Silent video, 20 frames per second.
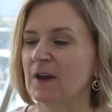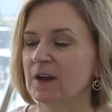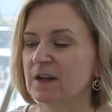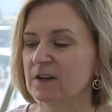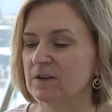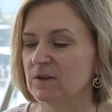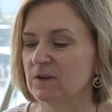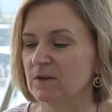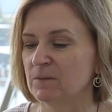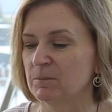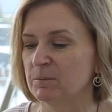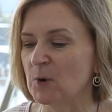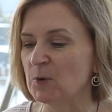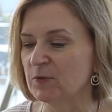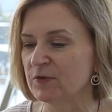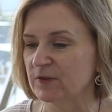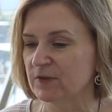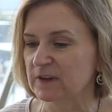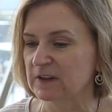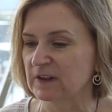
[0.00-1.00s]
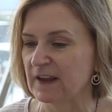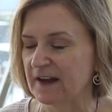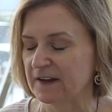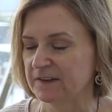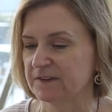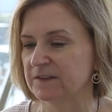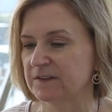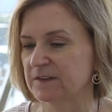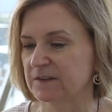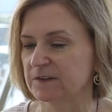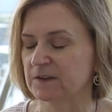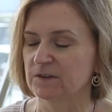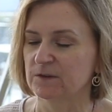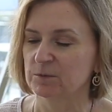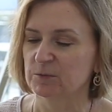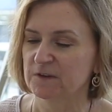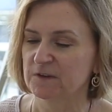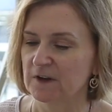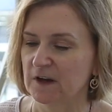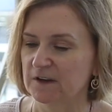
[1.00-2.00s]
In both classes,
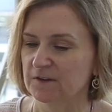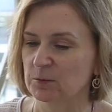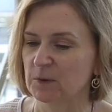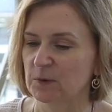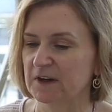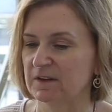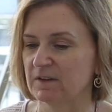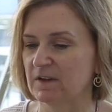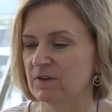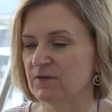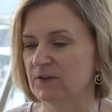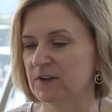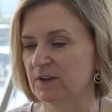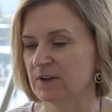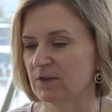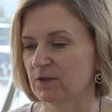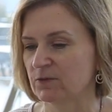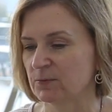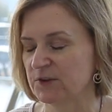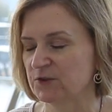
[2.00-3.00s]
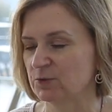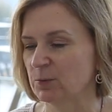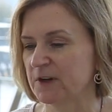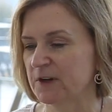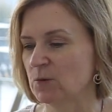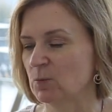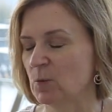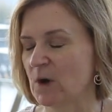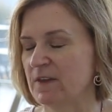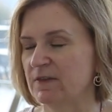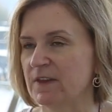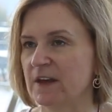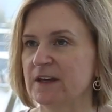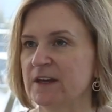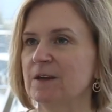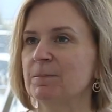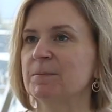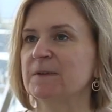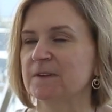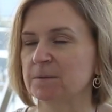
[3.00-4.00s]
Consumer Science 111 and 321, they
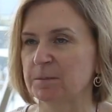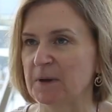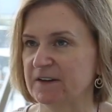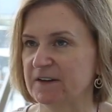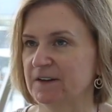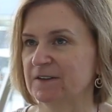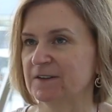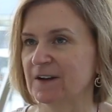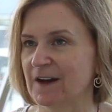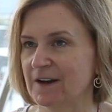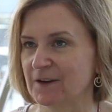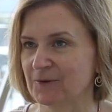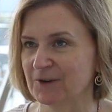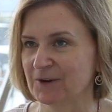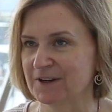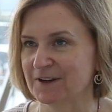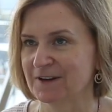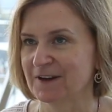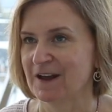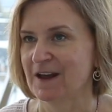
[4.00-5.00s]
keep a spending diary.